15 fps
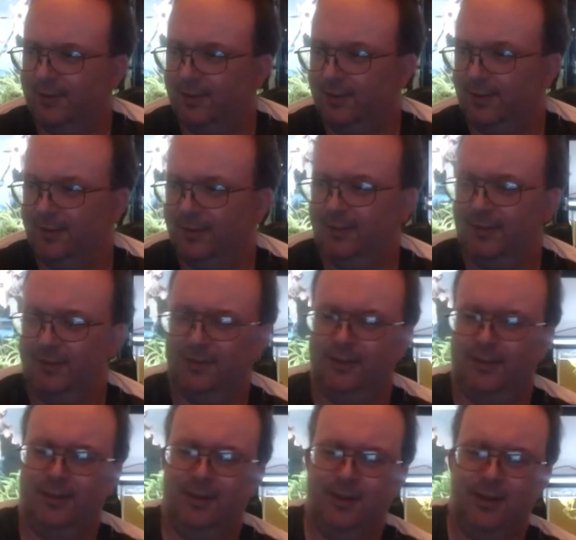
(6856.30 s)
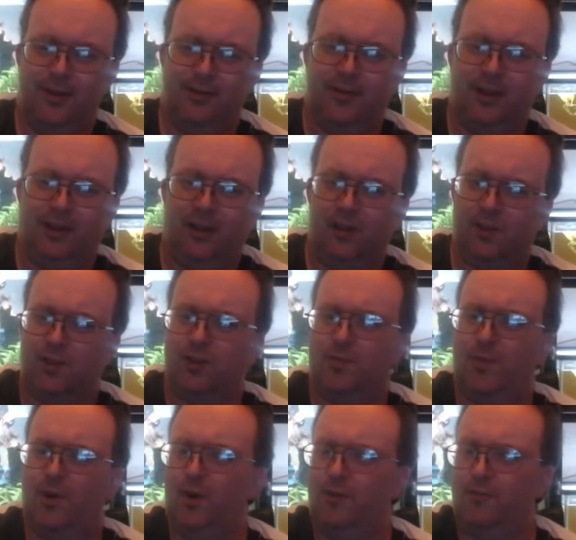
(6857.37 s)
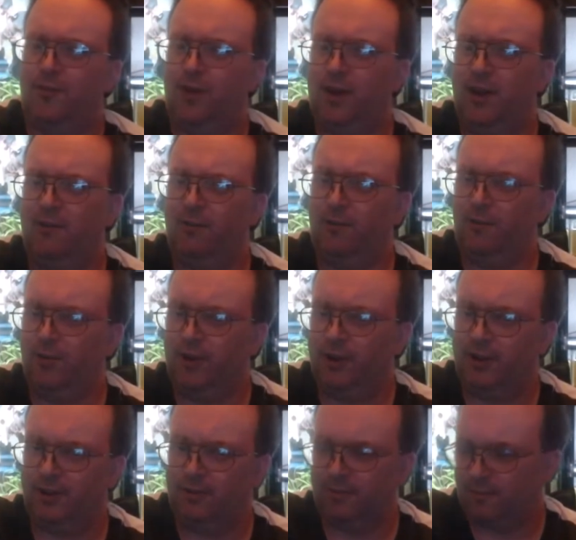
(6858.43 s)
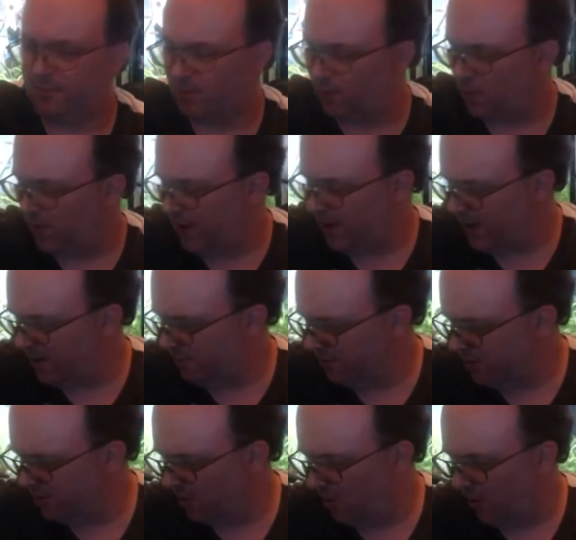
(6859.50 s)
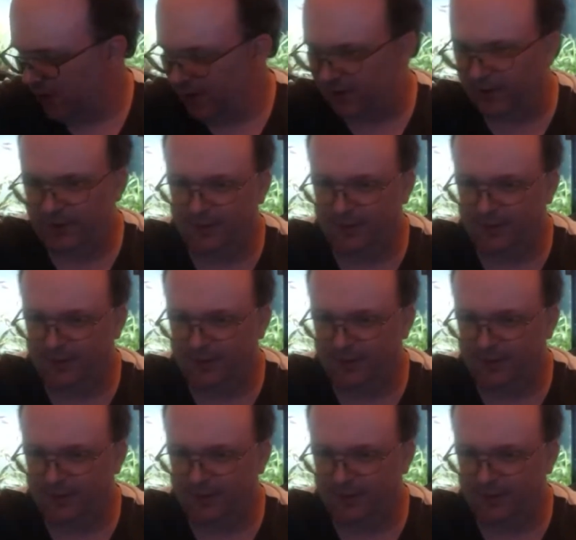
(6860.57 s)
In fact, there's a spider in there, or they got in there and died.